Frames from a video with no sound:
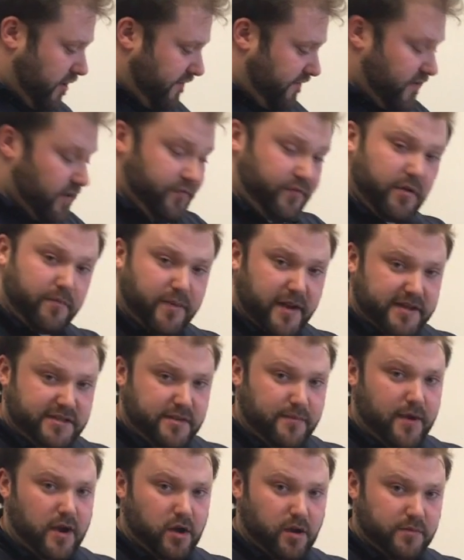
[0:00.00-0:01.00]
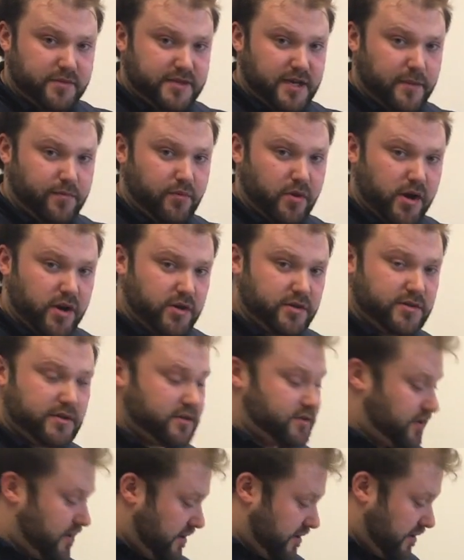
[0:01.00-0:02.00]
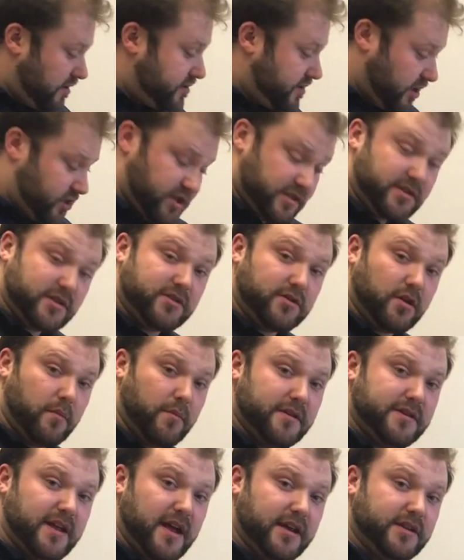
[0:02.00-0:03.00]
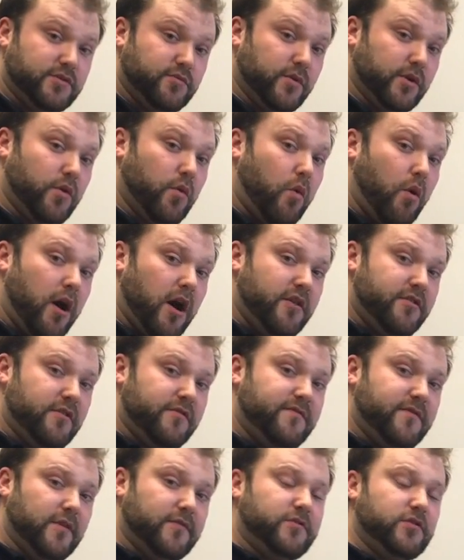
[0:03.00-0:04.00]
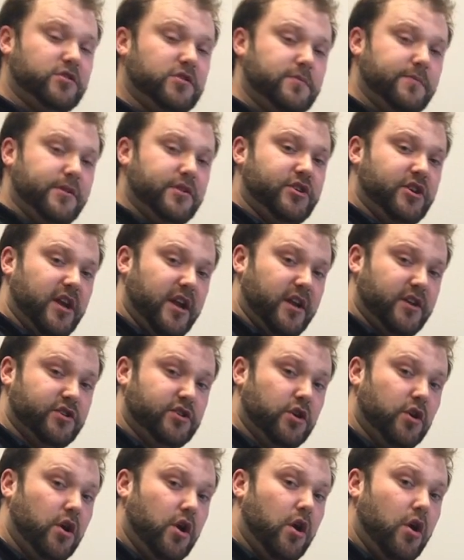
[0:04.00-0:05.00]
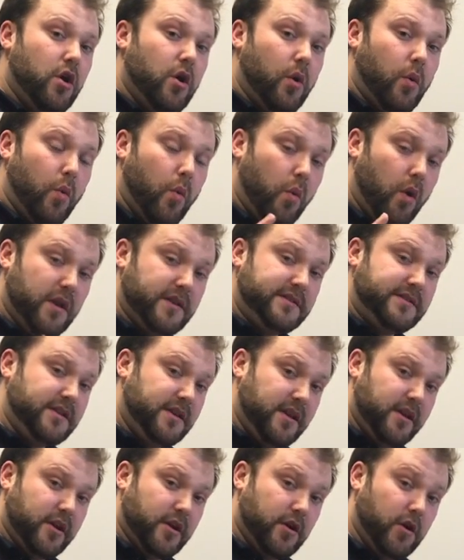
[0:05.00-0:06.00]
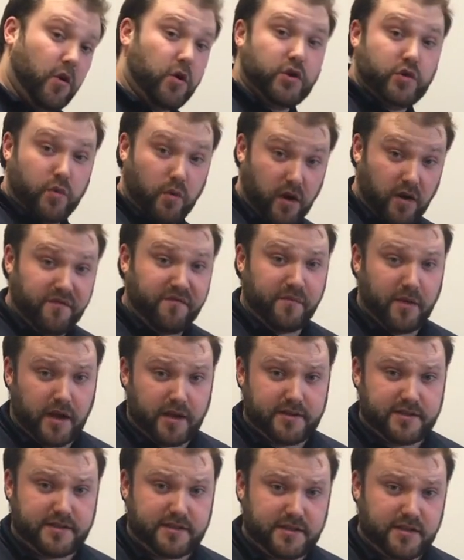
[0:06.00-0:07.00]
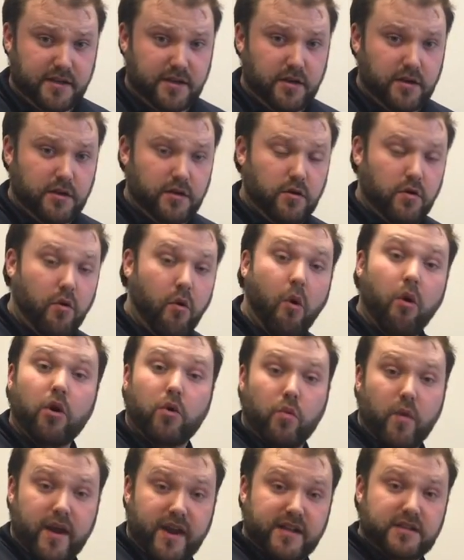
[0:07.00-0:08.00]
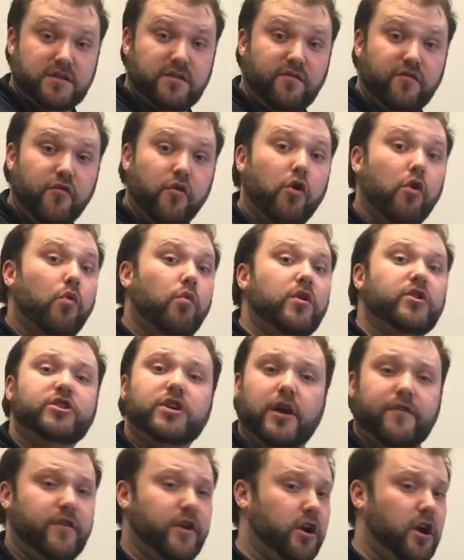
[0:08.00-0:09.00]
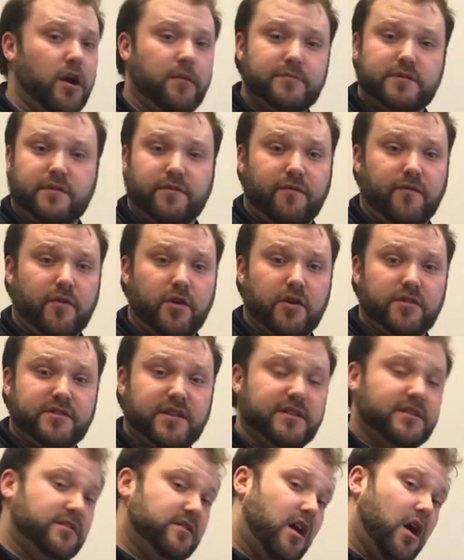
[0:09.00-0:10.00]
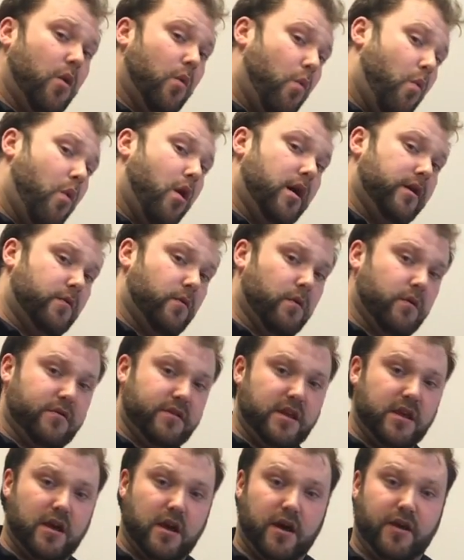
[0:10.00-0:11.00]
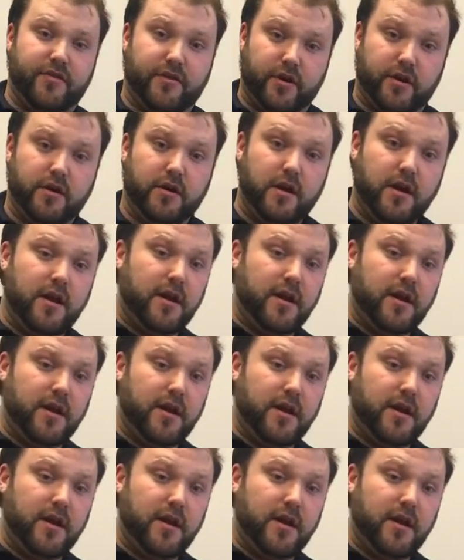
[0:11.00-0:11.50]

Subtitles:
Filter-based amalgam separators, such as the SolmeteX, require their filters to be changed once a year or 12 months, or when it's full, whichever comes first. It's not one or the other.